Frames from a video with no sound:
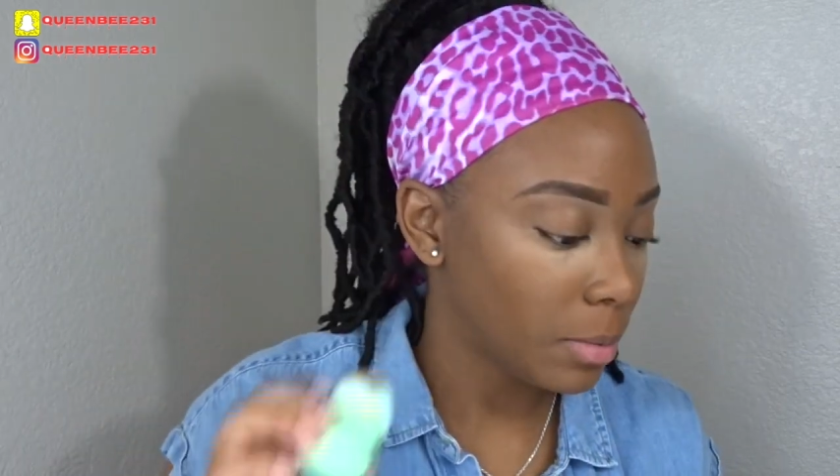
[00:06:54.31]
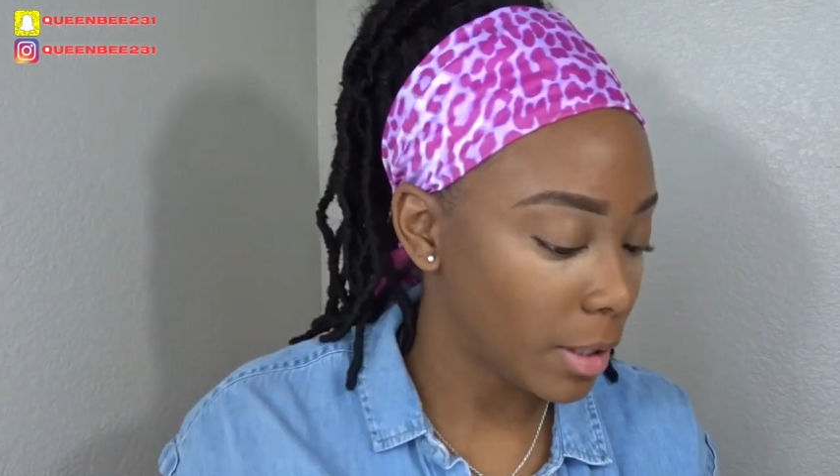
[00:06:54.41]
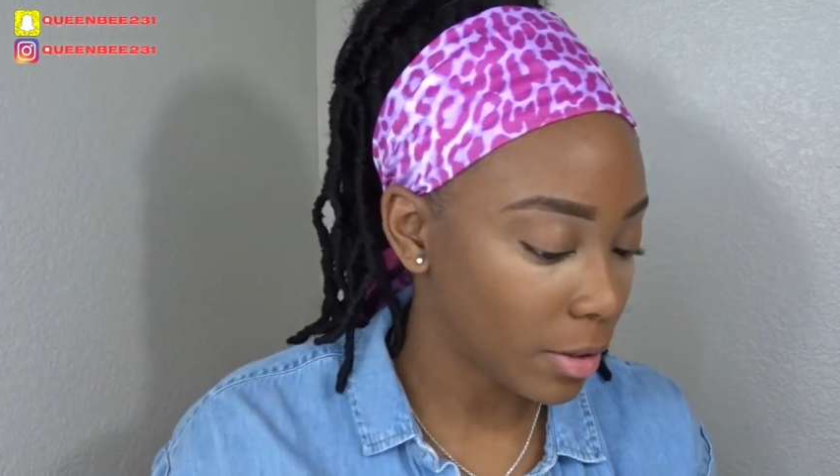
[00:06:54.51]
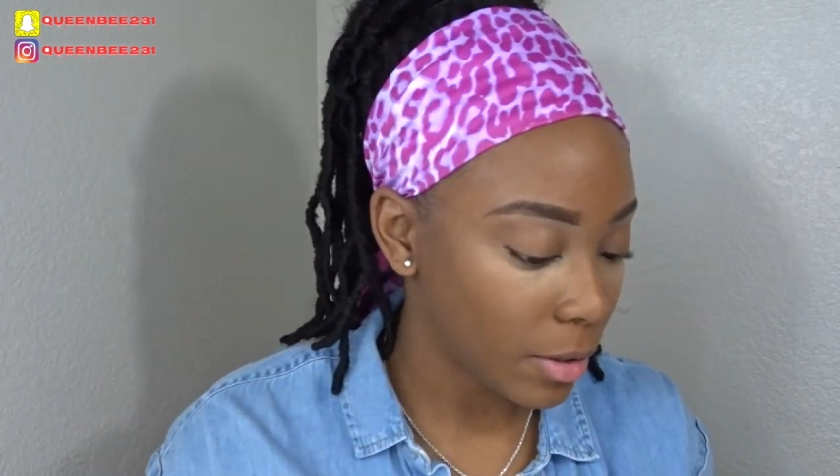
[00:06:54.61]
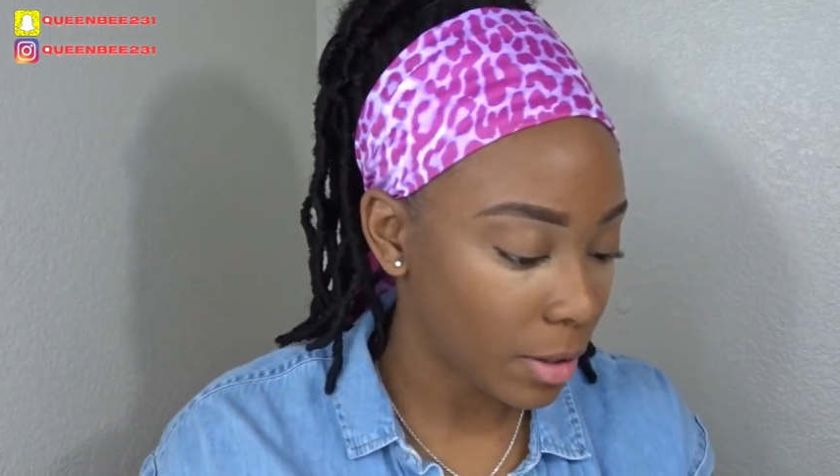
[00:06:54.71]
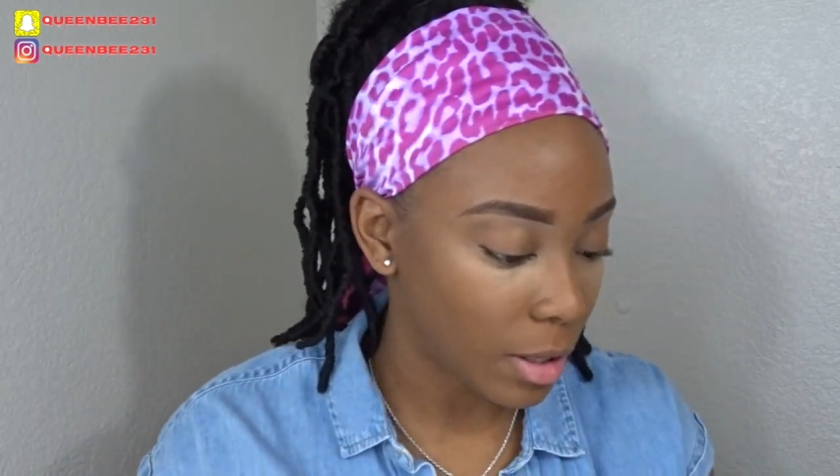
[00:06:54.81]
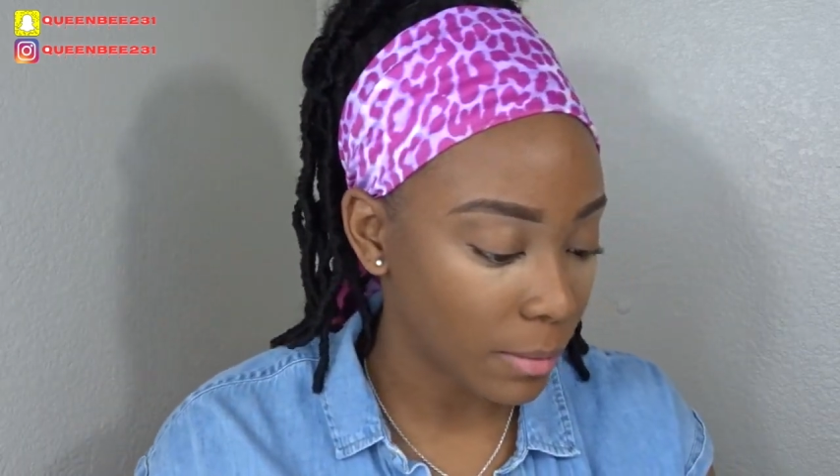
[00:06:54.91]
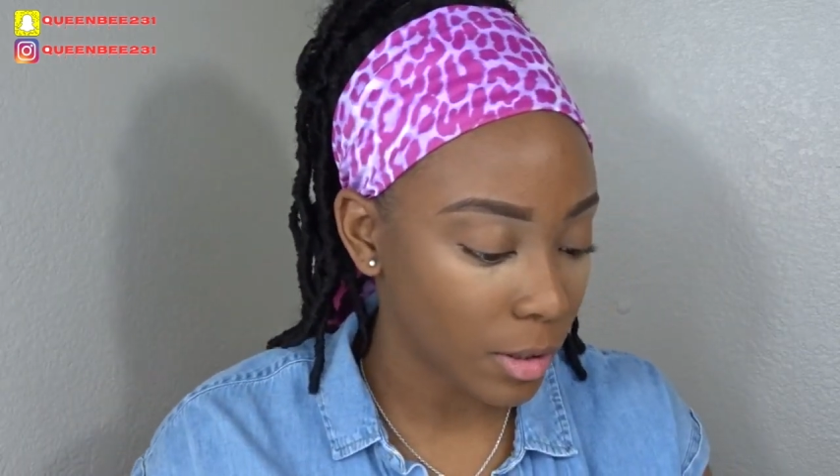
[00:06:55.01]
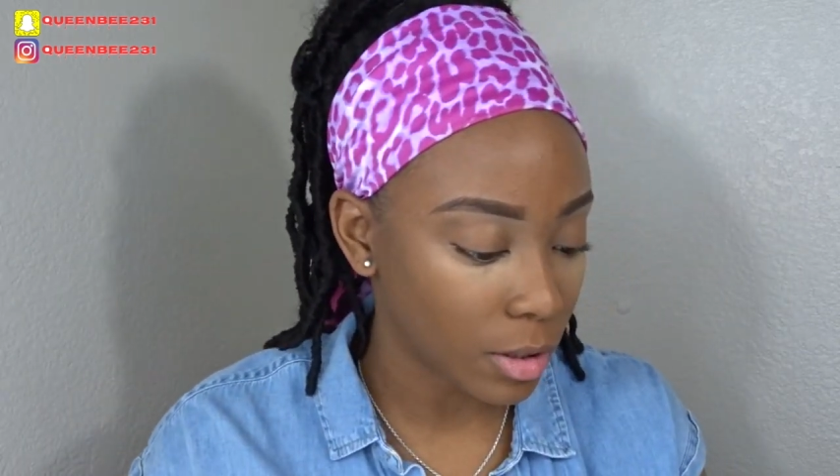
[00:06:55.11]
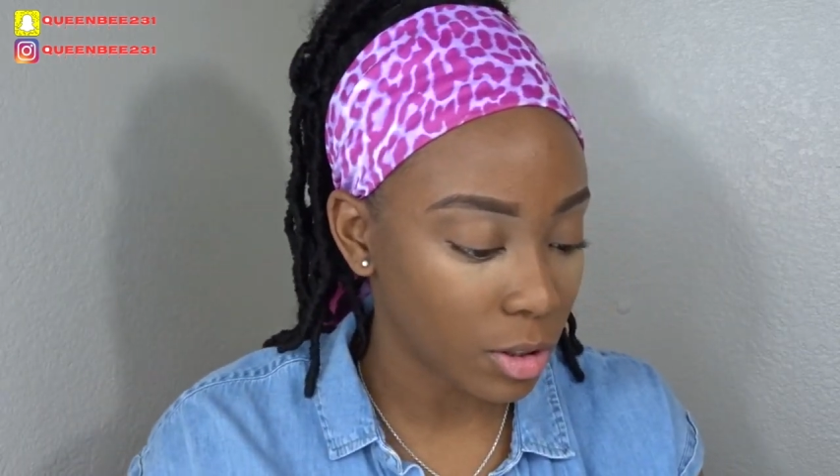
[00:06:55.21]
blender and
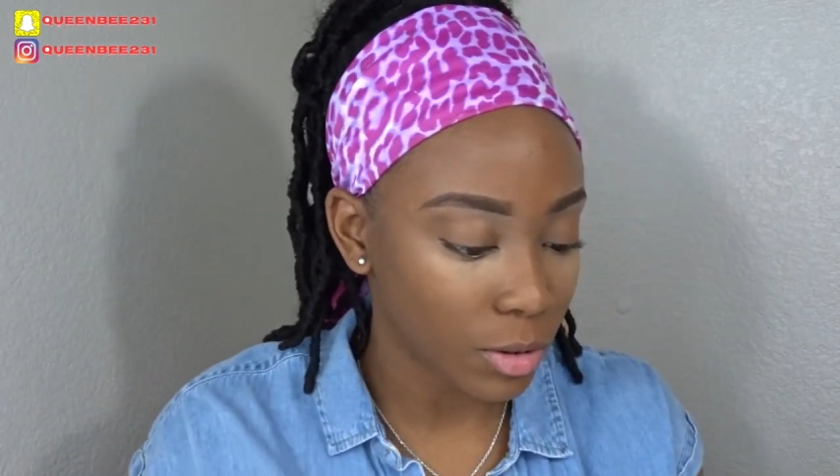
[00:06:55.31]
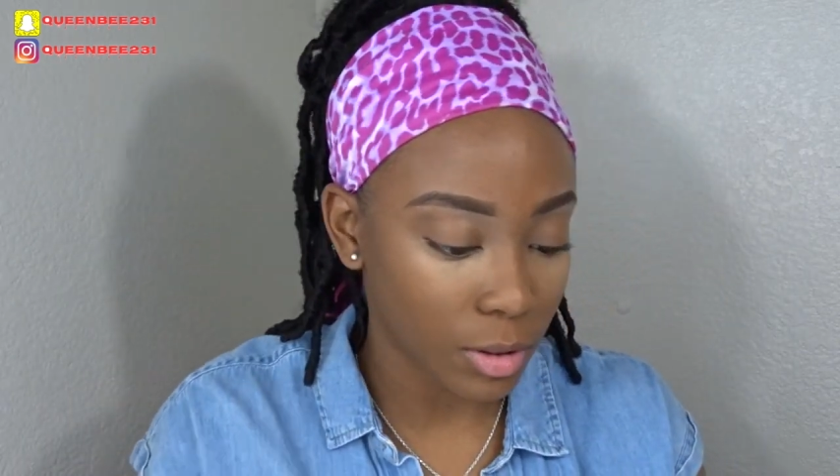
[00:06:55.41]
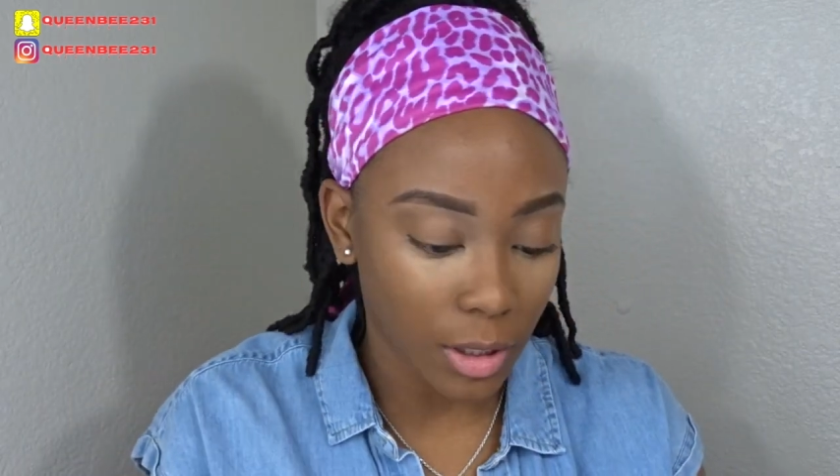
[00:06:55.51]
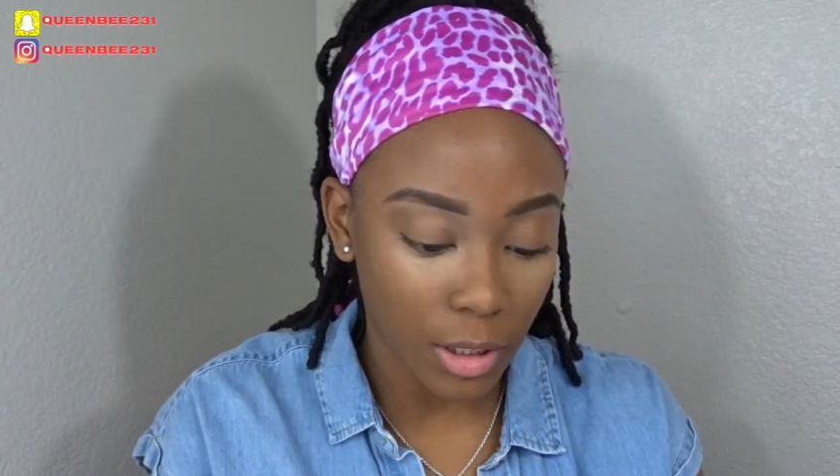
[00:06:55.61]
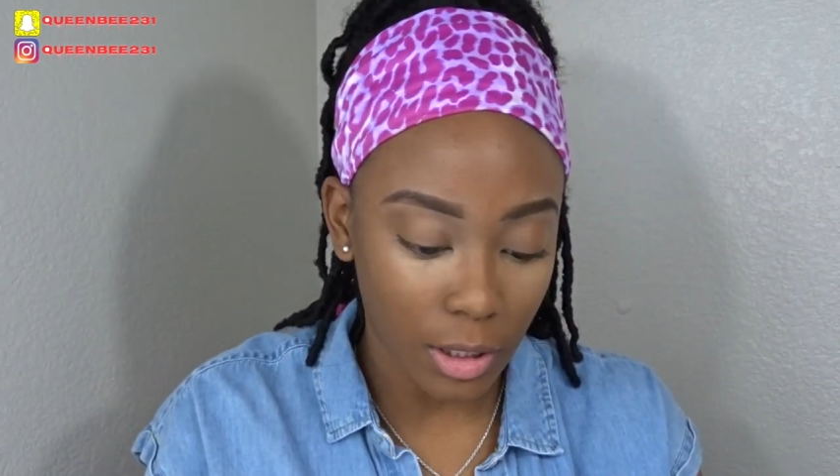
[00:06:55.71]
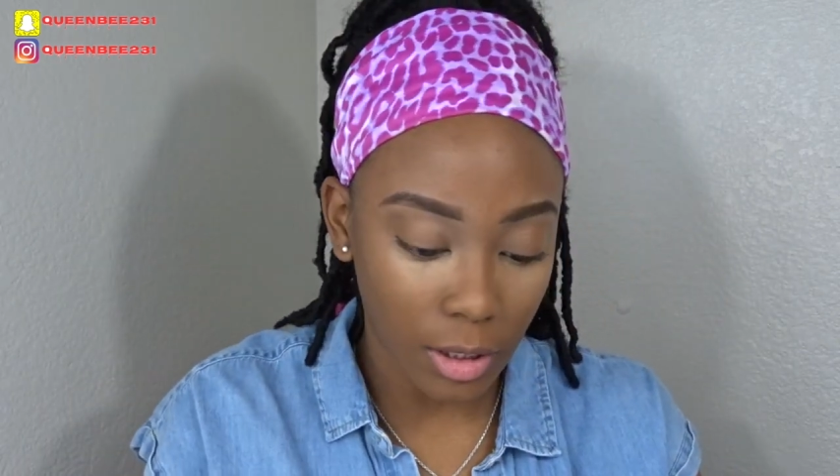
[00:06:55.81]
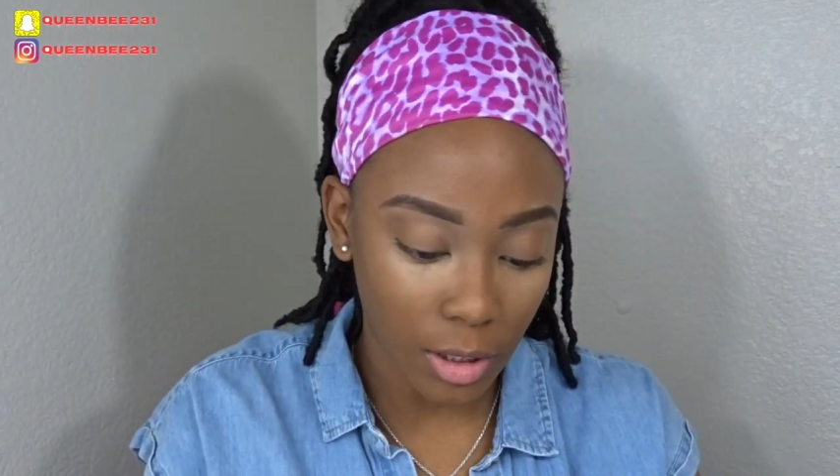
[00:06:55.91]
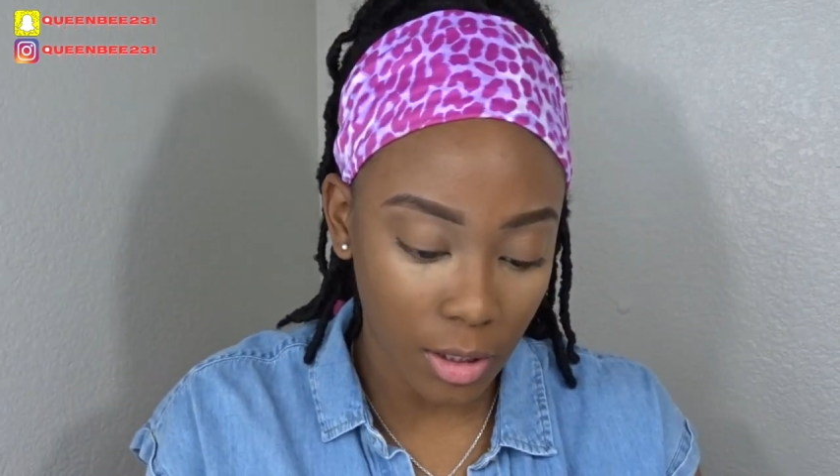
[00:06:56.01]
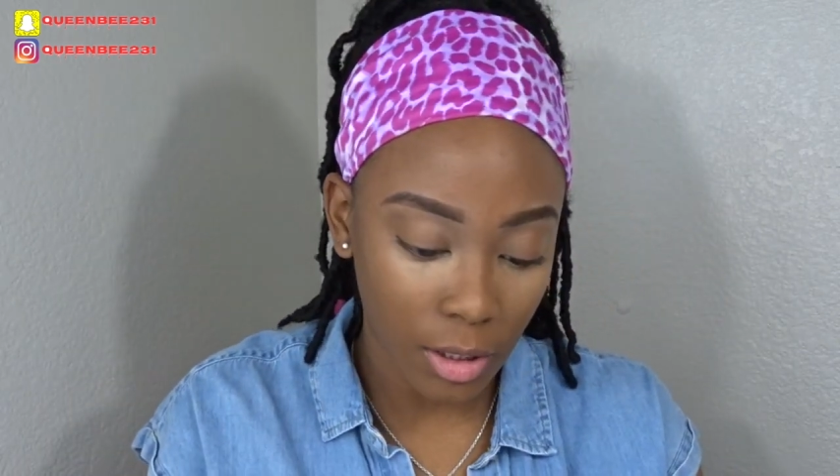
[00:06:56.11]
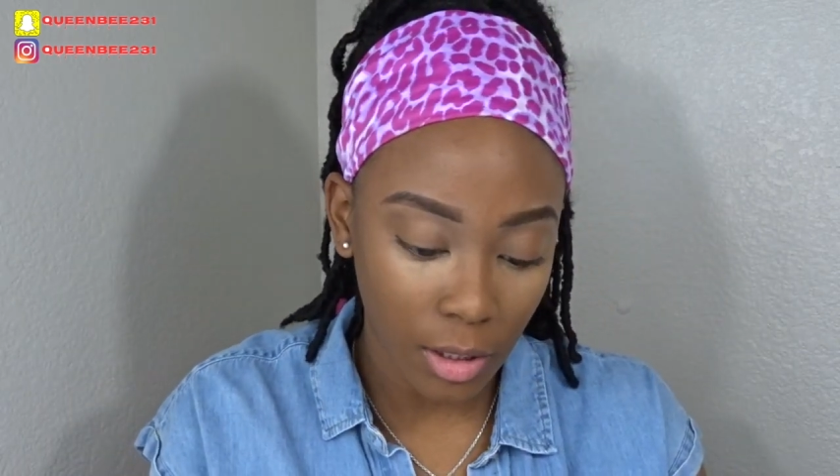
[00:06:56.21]
I'm gonna use
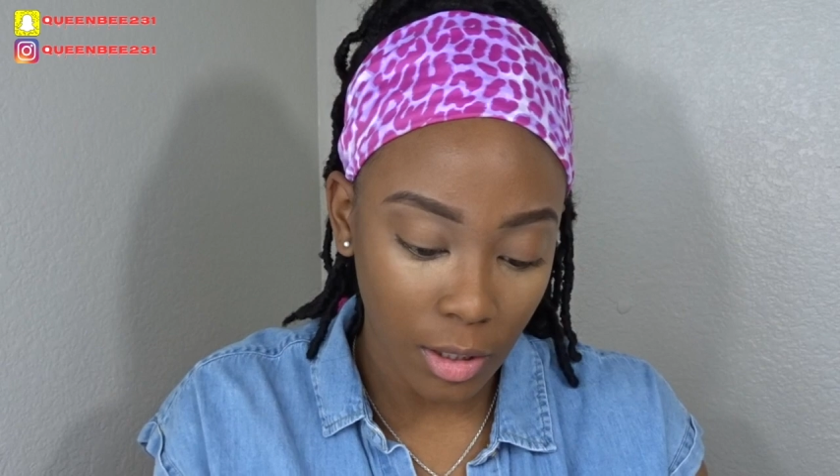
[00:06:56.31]
this